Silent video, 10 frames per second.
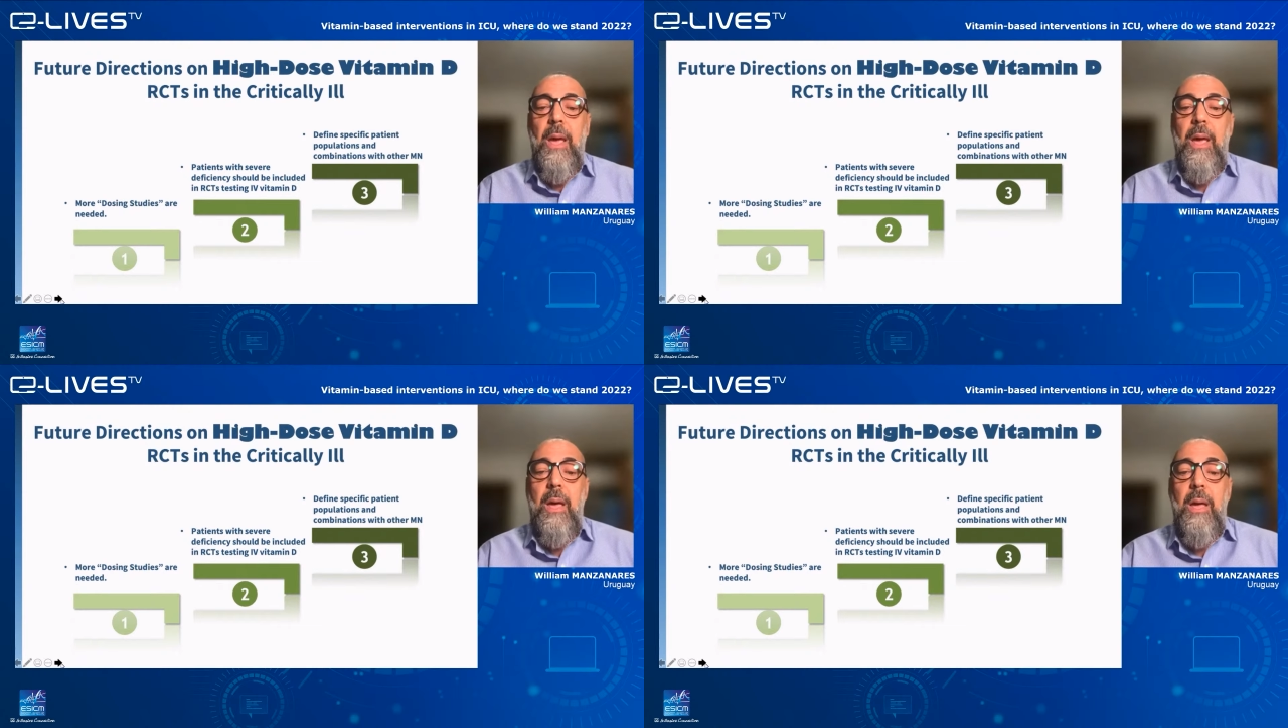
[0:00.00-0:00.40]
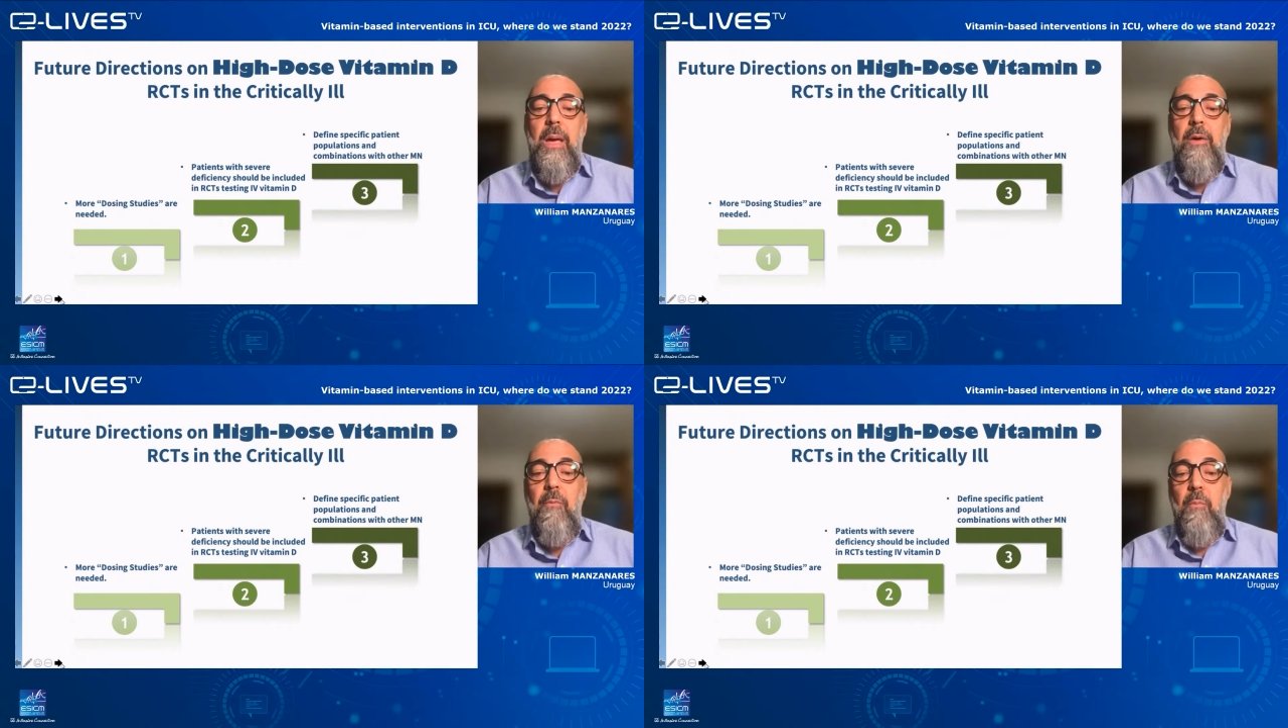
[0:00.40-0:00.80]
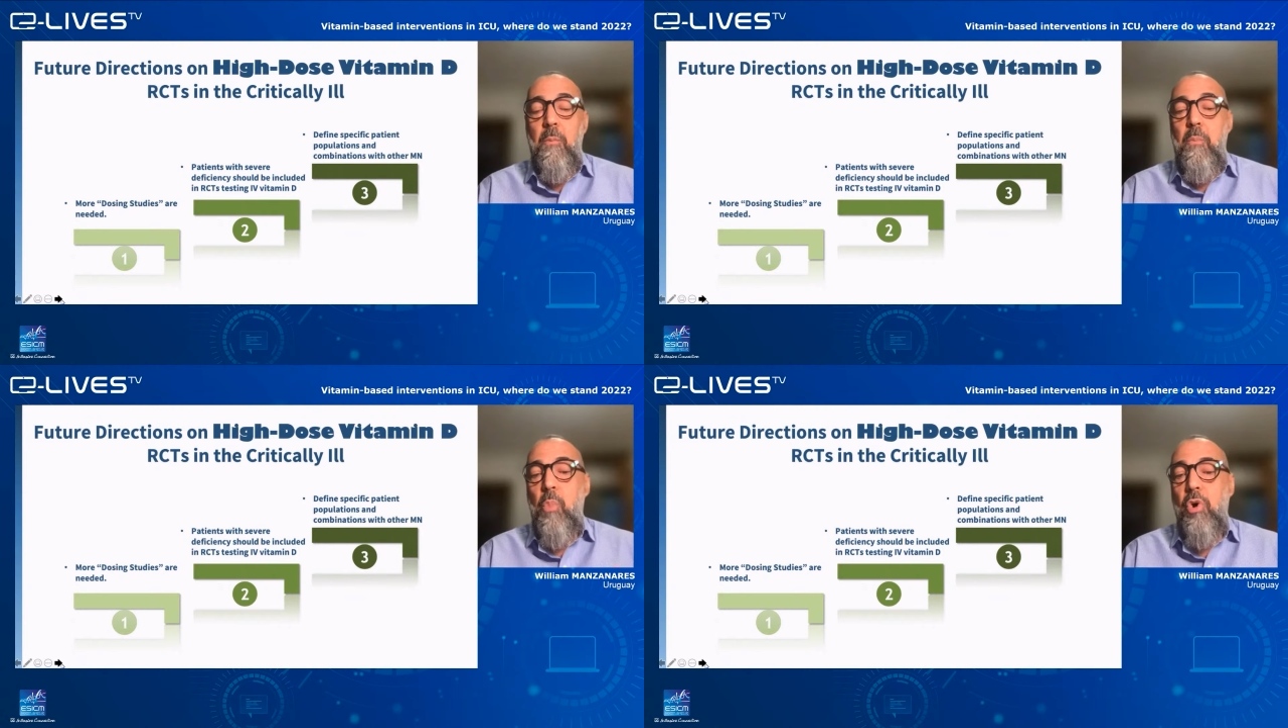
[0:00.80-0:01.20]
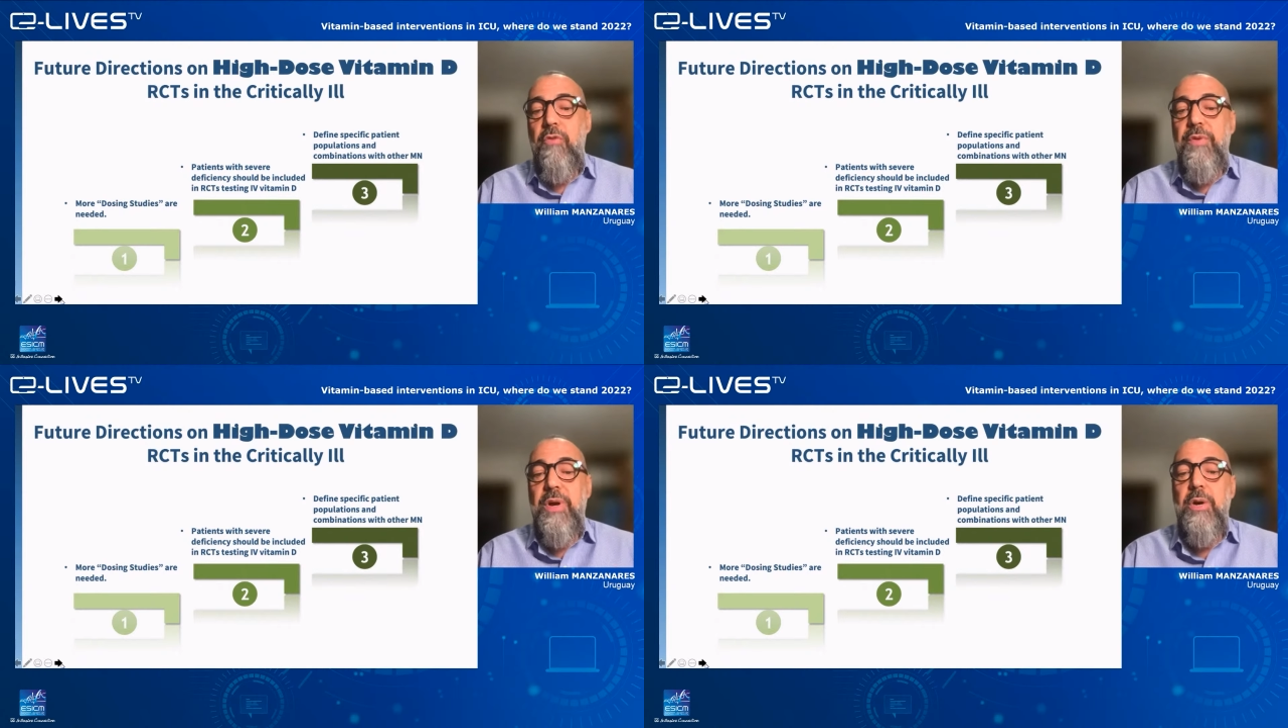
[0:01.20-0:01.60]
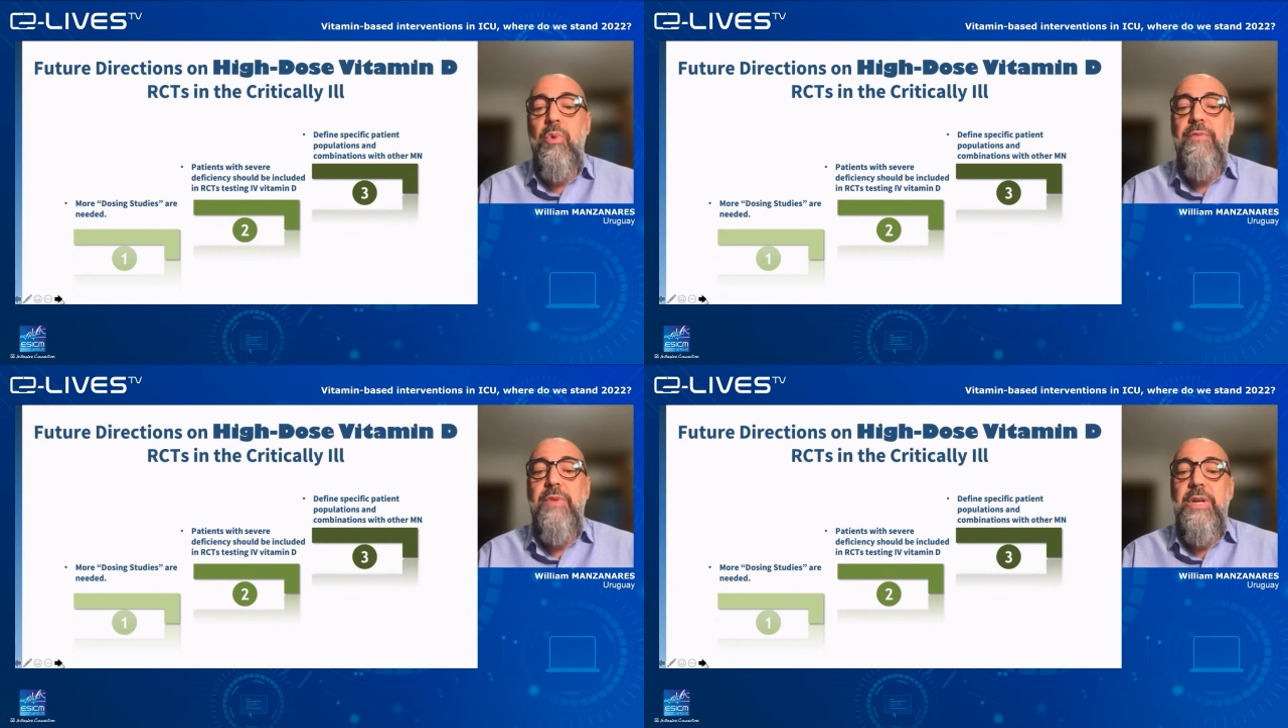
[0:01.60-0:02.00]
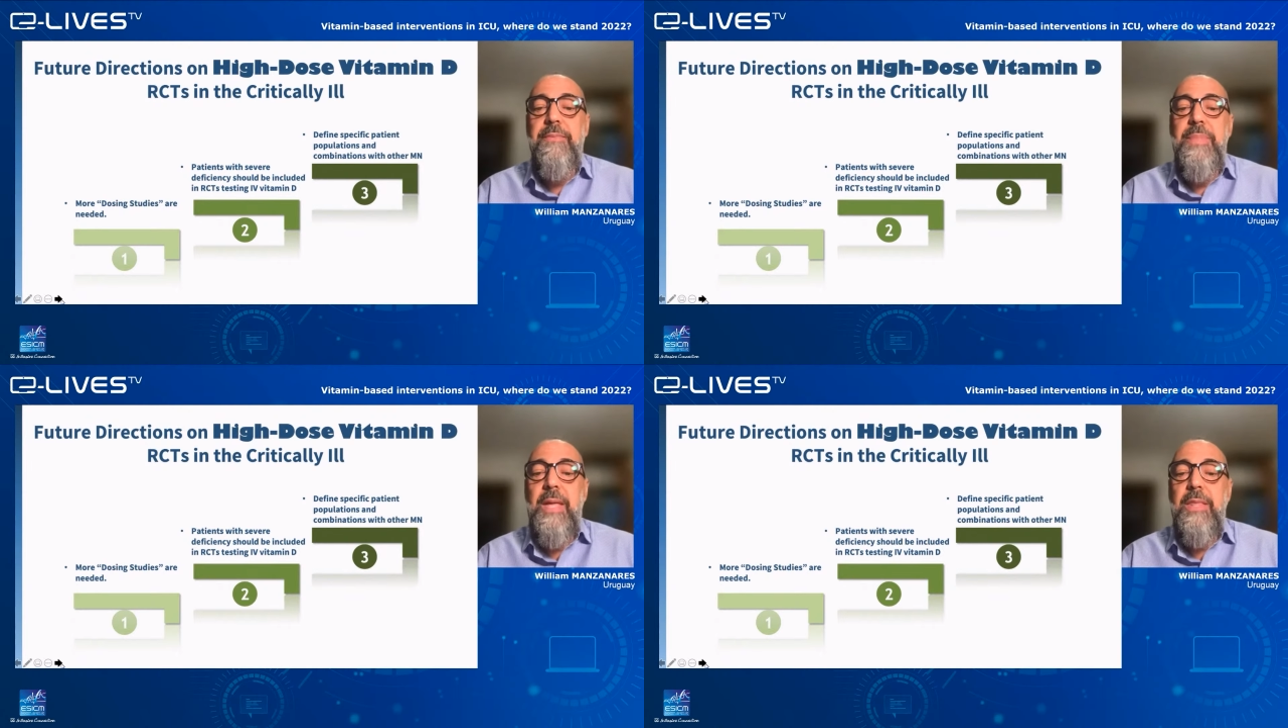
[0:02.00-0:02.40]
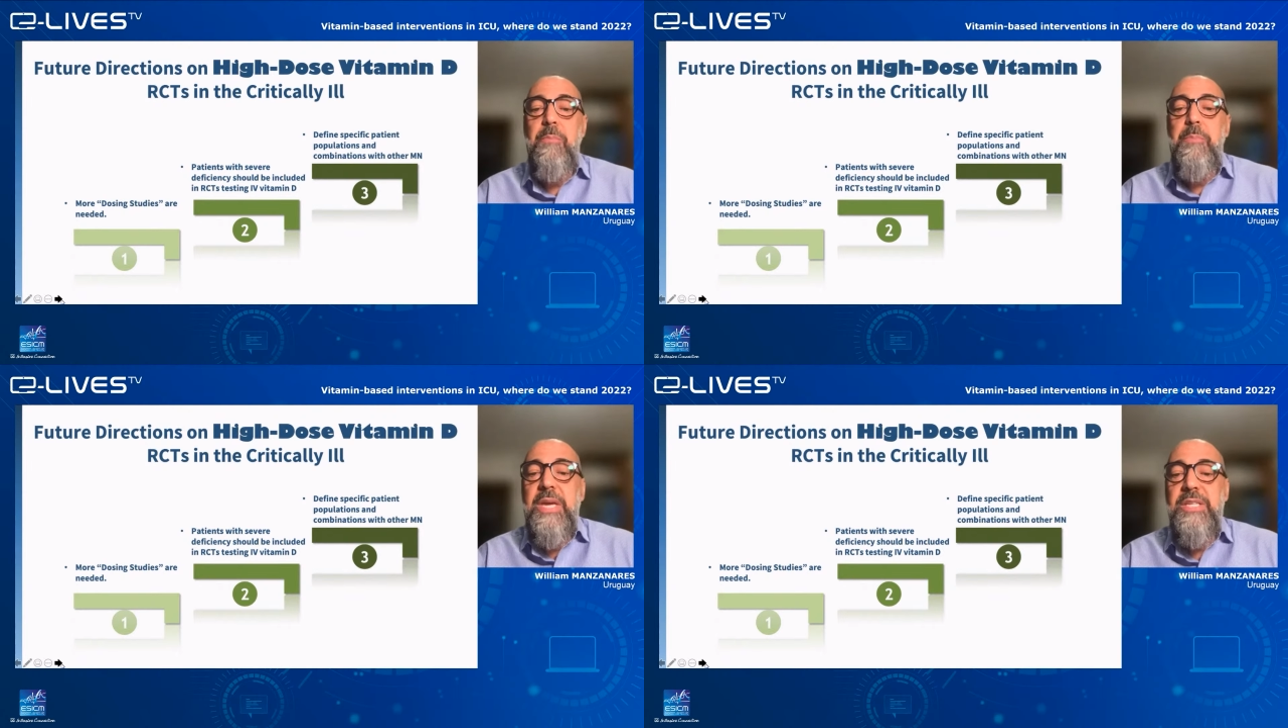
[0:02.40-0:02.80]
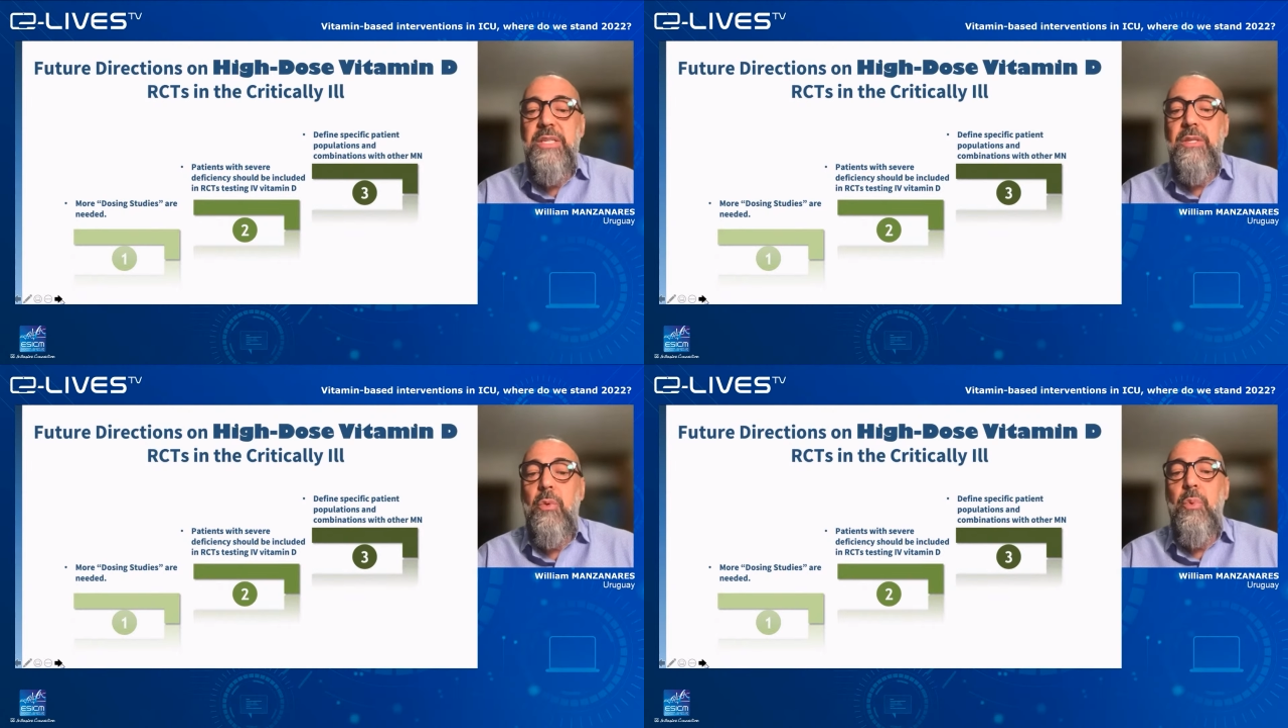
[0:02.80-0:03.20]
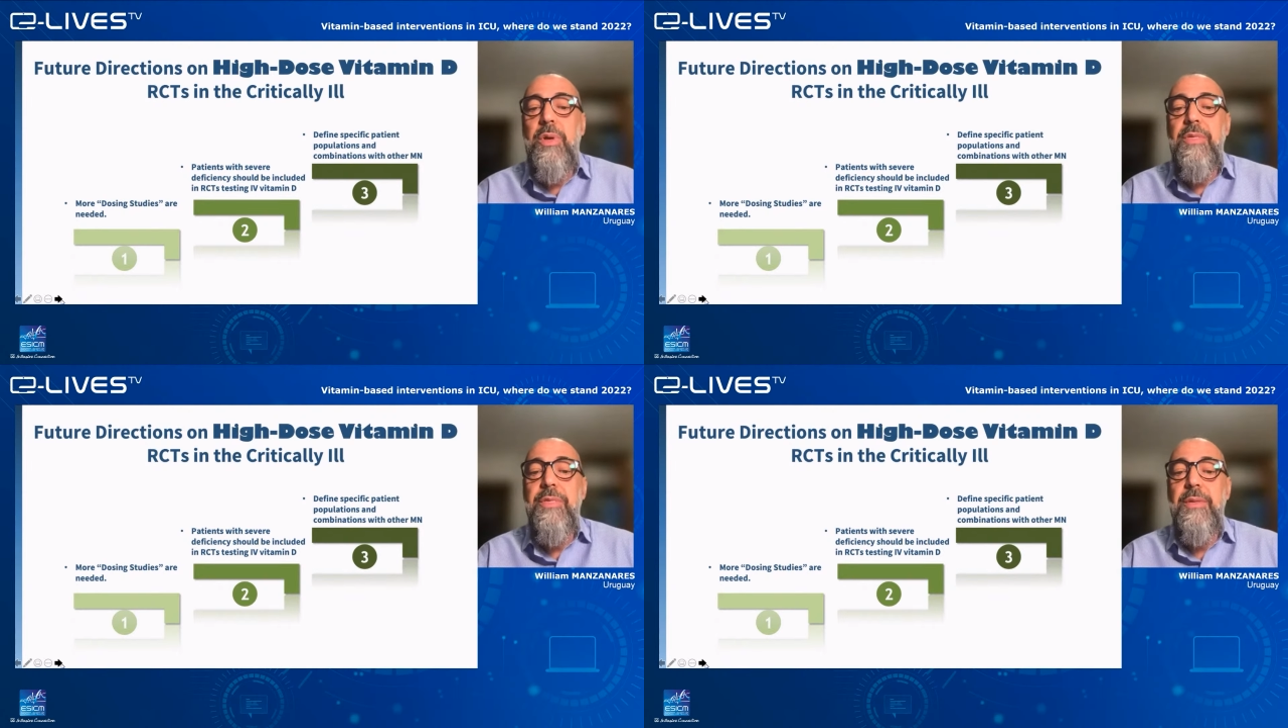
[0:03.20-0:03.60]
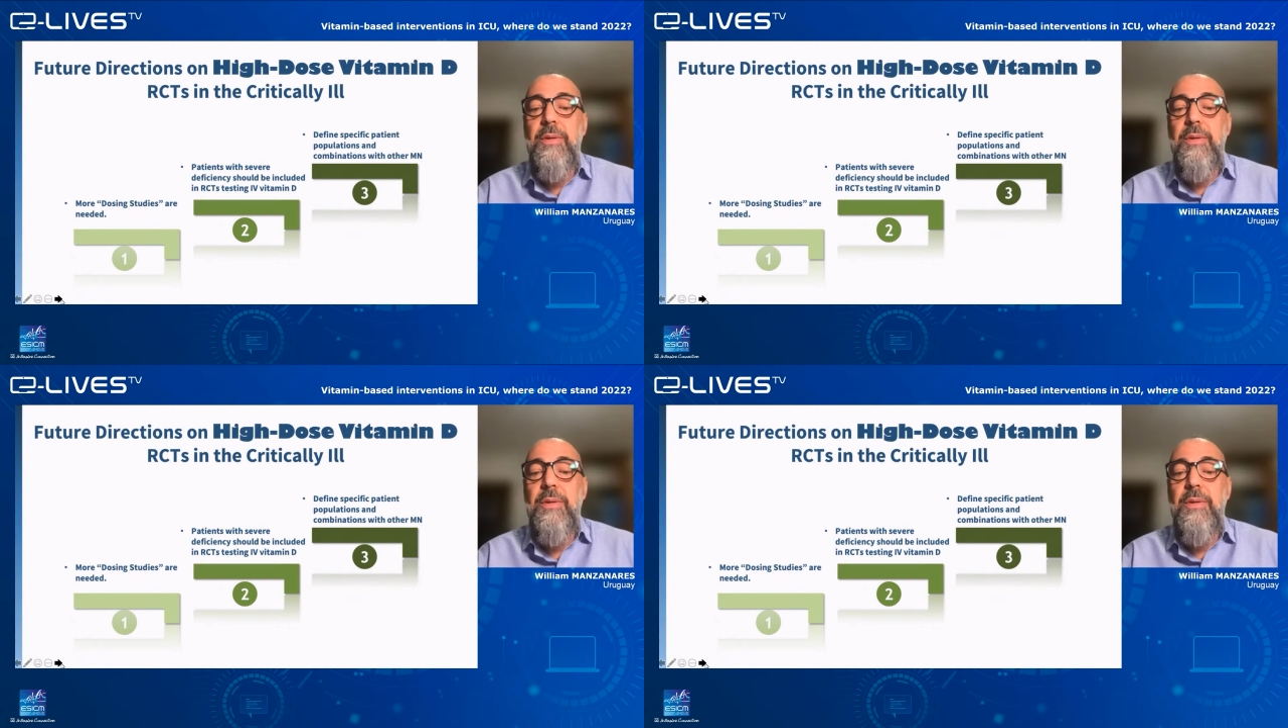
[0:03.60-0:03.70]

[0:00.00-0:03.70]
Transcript: Moreover, we believe that patients with